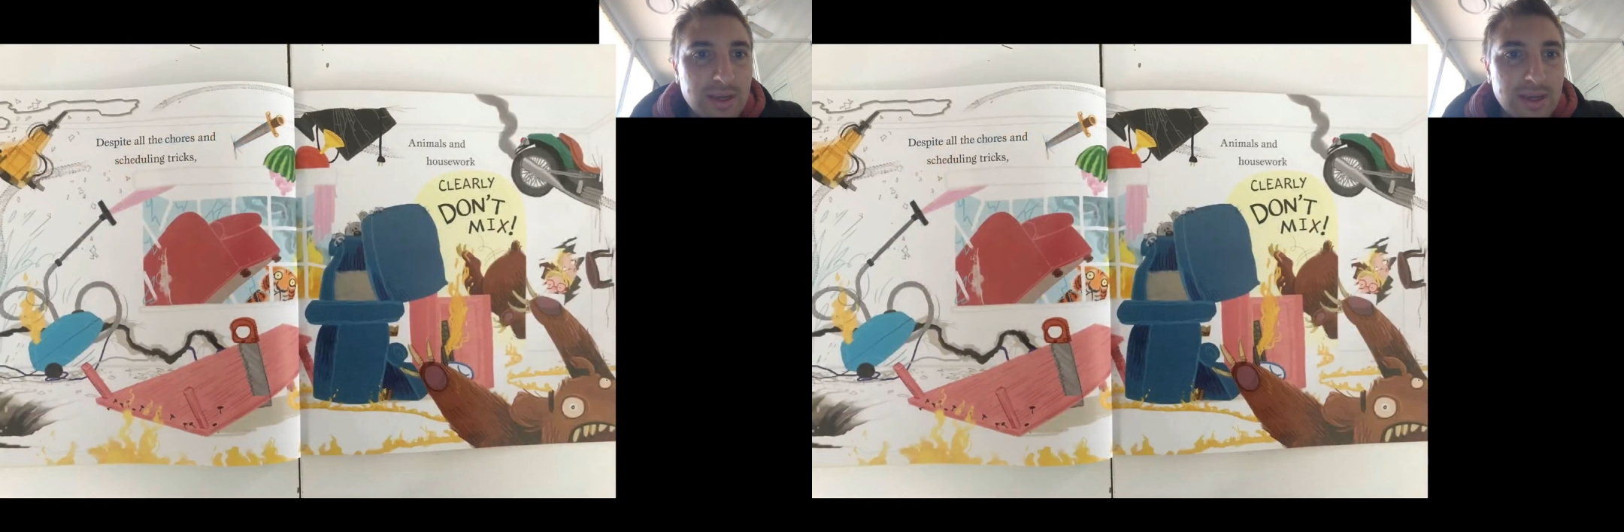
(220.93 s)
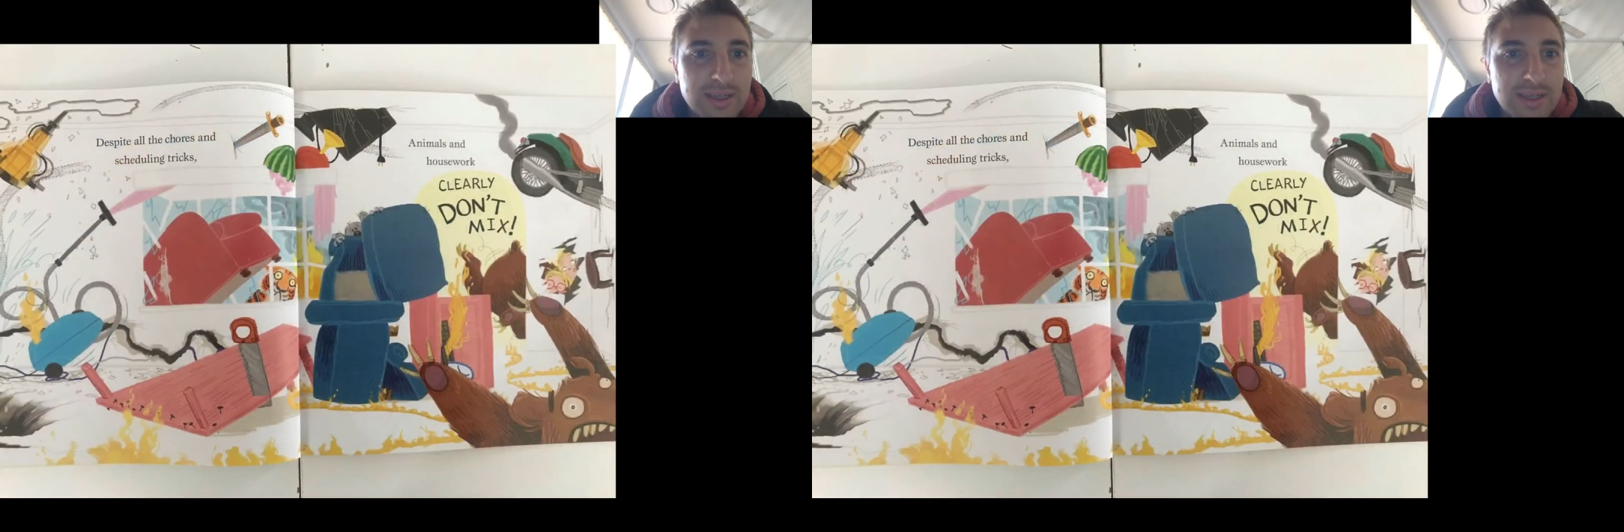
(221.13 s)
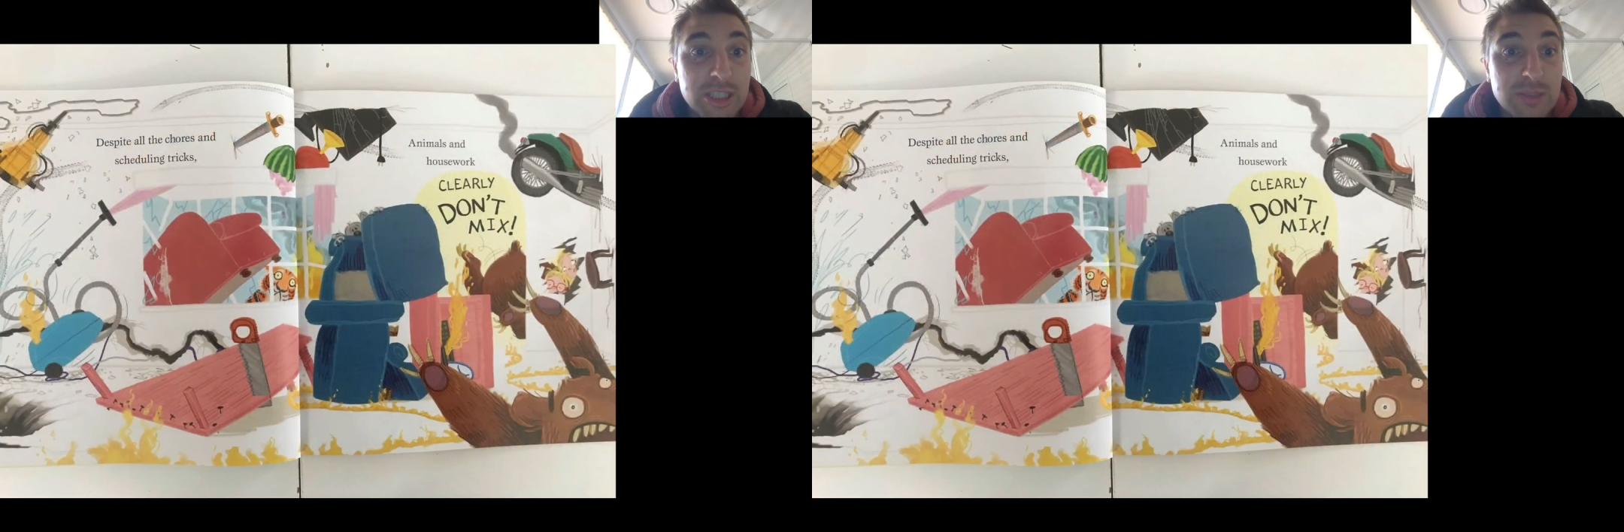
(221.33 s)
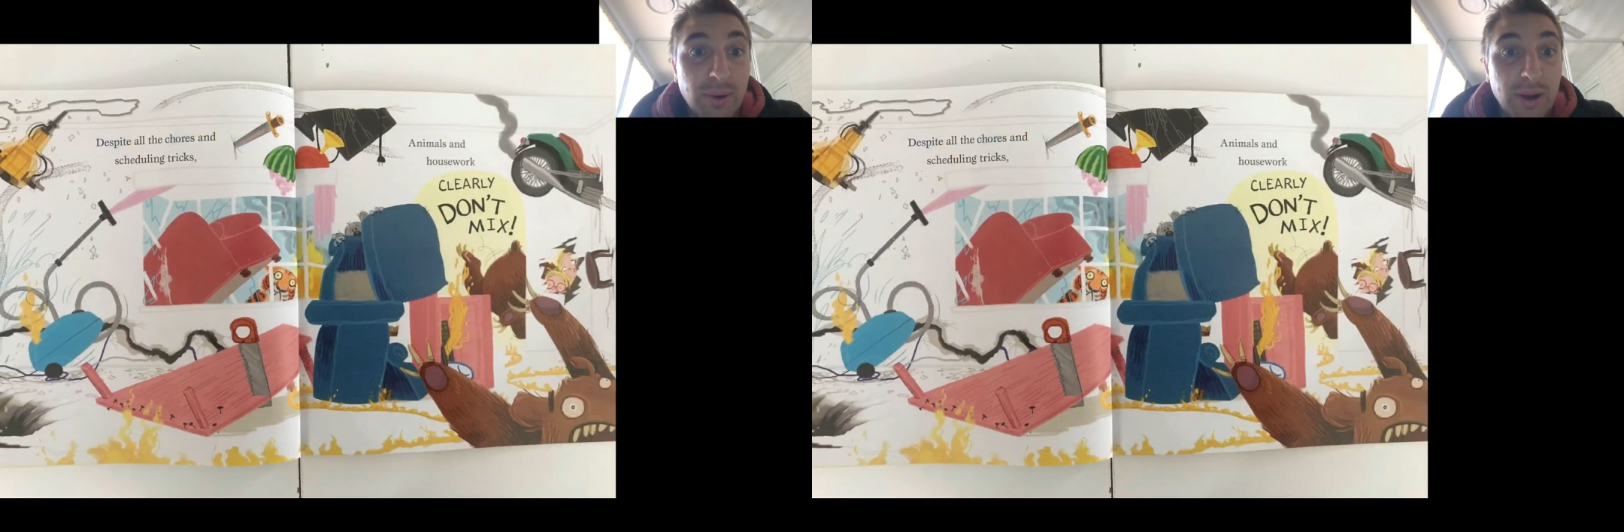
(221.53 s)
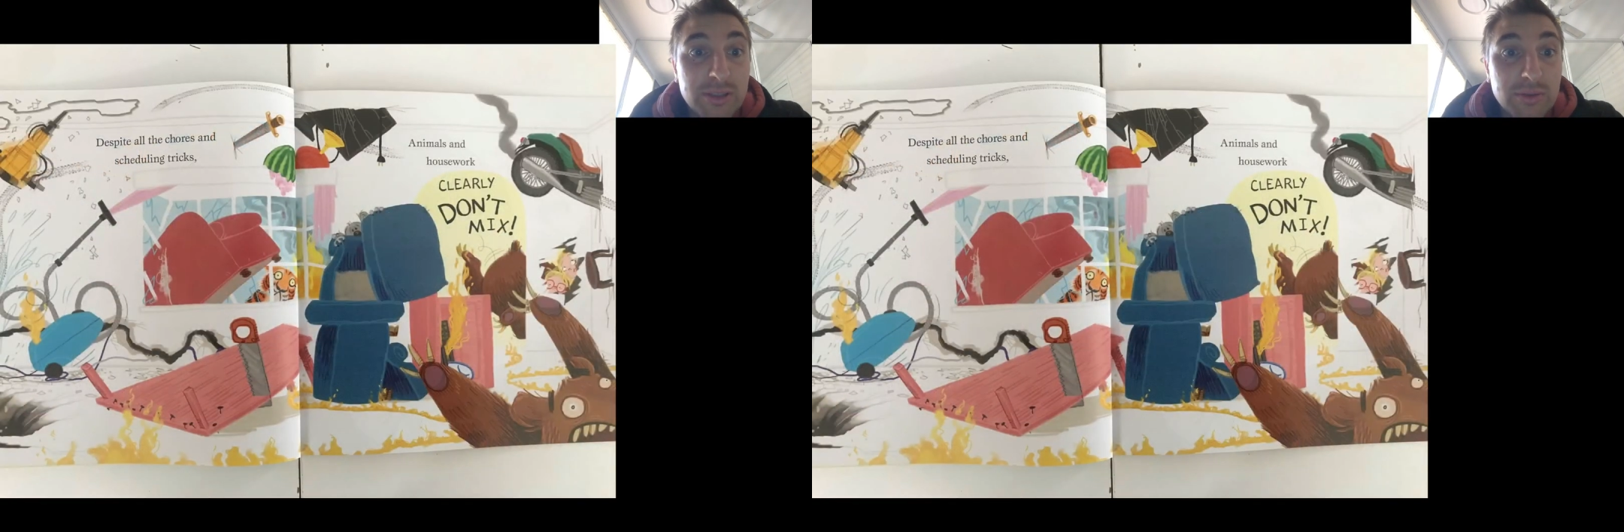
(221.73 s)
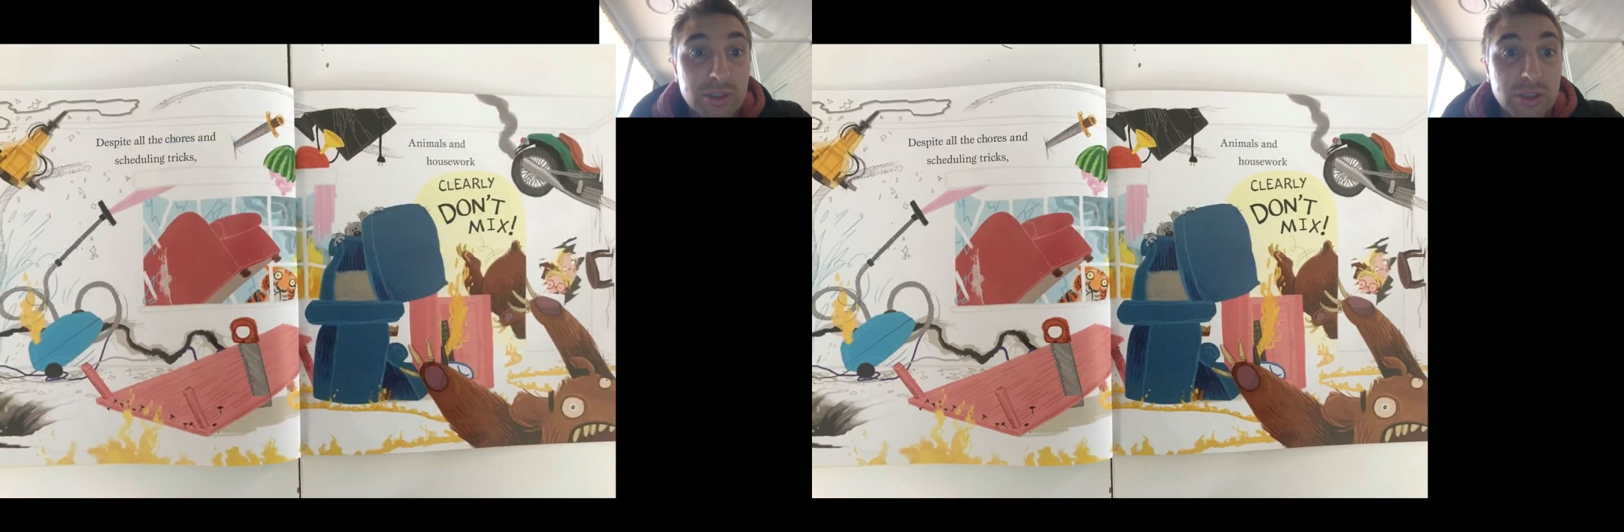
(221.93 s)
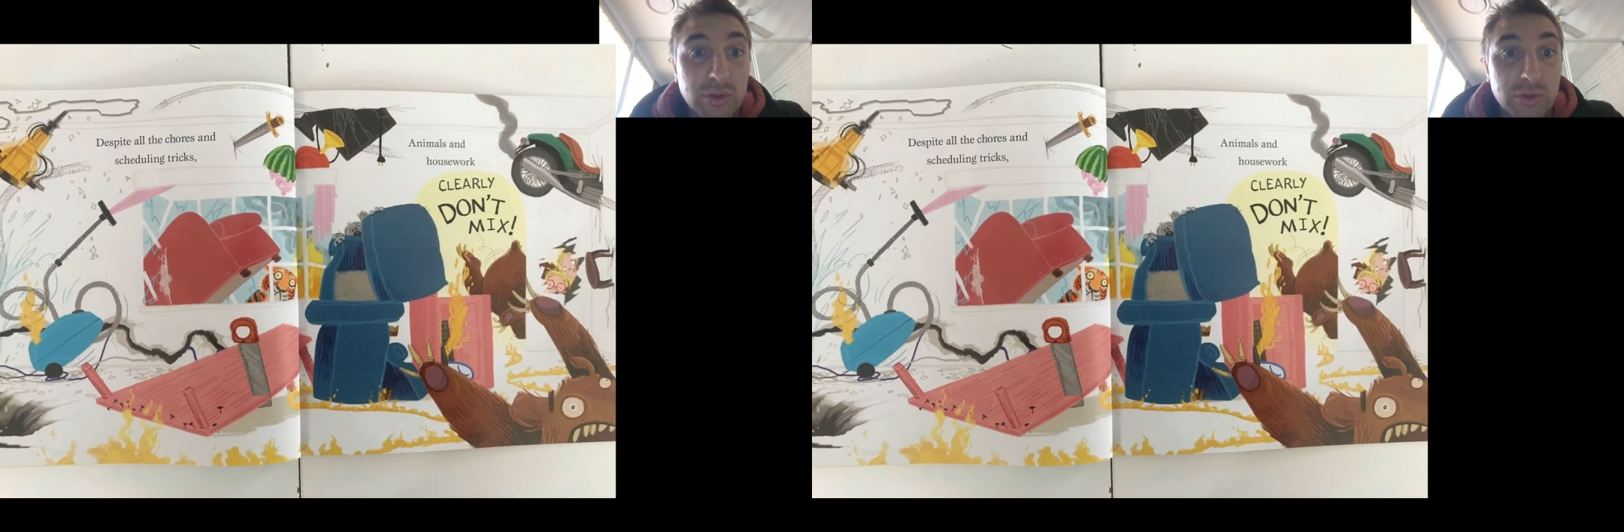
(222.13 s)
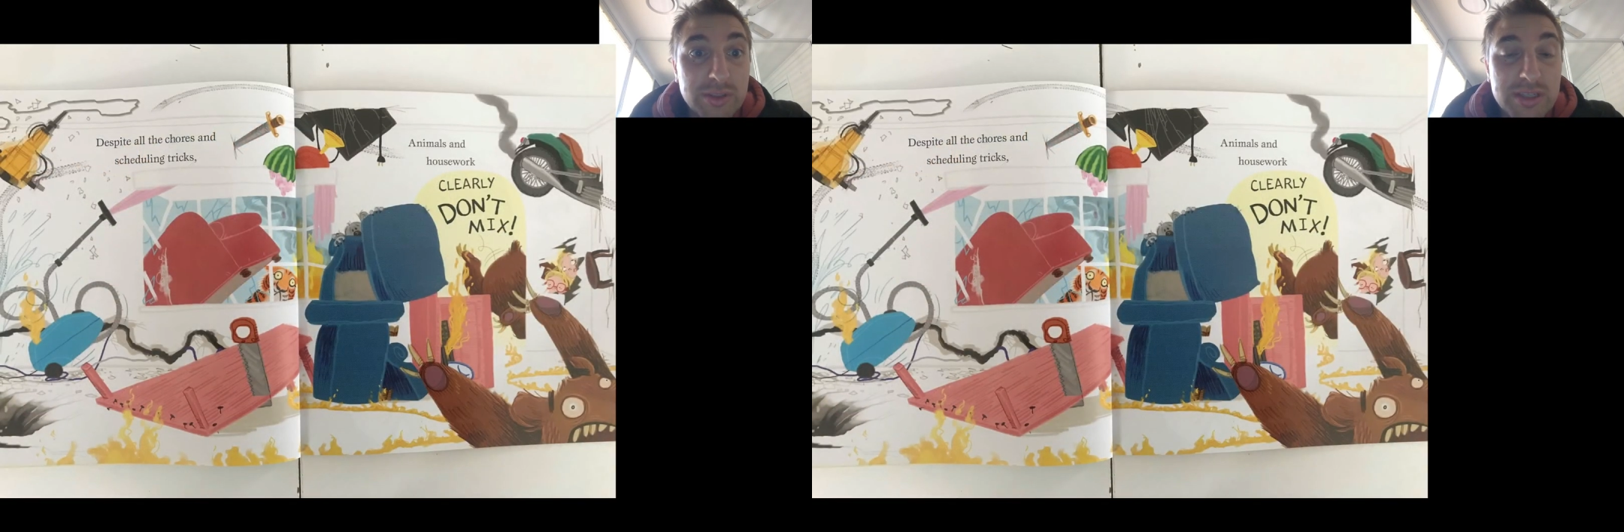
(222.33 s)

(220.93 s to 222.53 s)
Despite all the chores